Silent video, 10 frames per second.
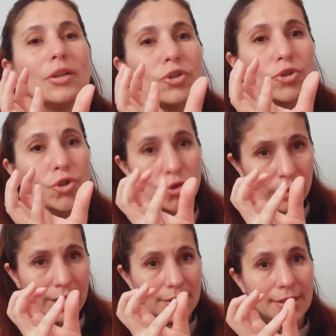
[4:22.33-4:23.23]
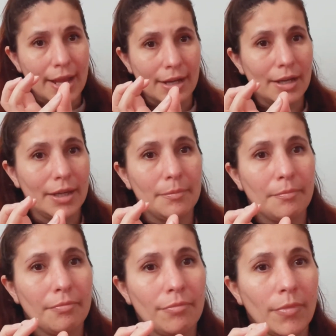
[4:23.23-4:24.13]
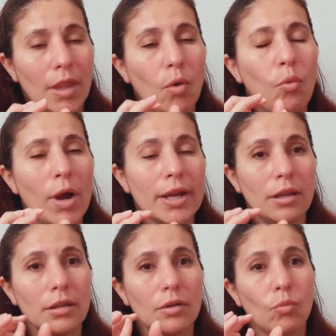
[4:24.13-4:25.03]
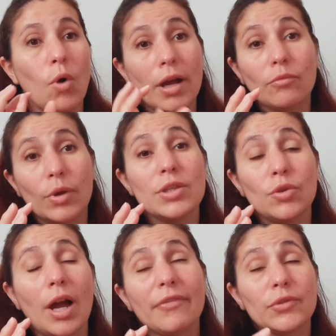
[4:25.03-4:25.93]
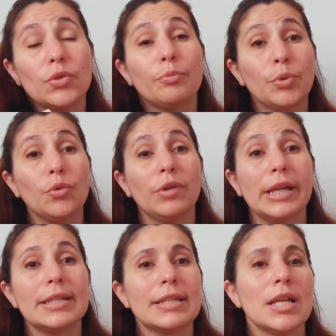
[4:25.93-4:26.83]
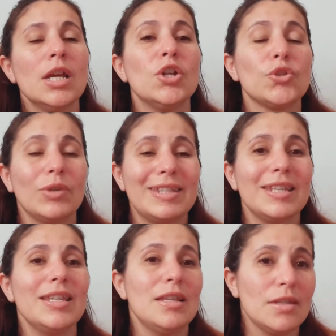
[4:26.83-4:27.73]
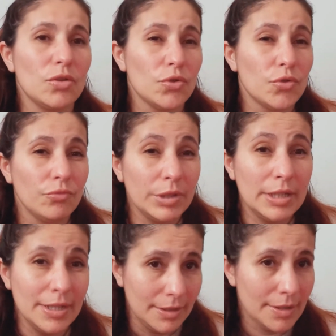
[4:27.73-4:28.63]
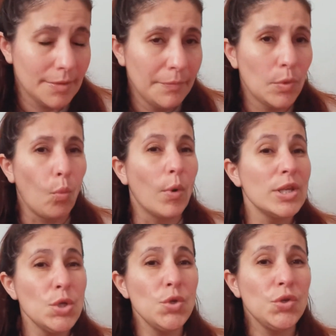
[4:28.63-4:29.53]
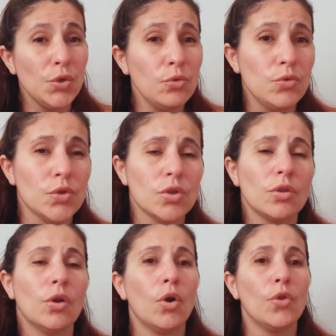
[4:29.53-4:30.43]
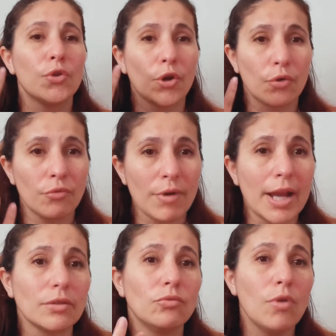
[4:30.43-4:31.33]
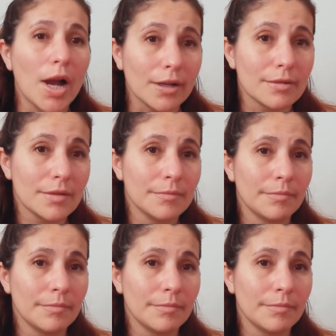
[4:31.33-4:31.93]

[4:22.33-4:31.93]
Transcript: shrink slightly while when you after you pour it so it's easier to release when you use the correct wax